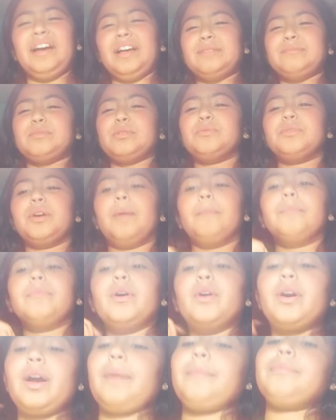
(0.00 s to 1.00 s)
I'm so dumb.
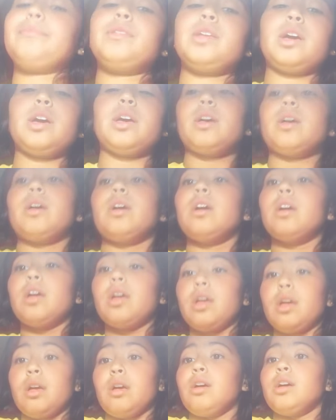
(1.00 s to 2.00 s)
Okay.
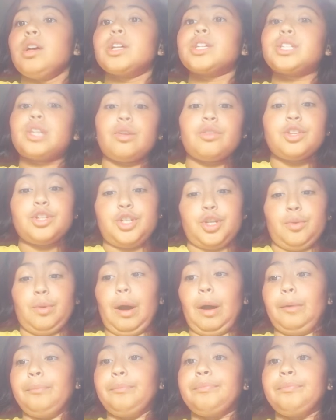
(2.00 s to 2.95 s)
So the duo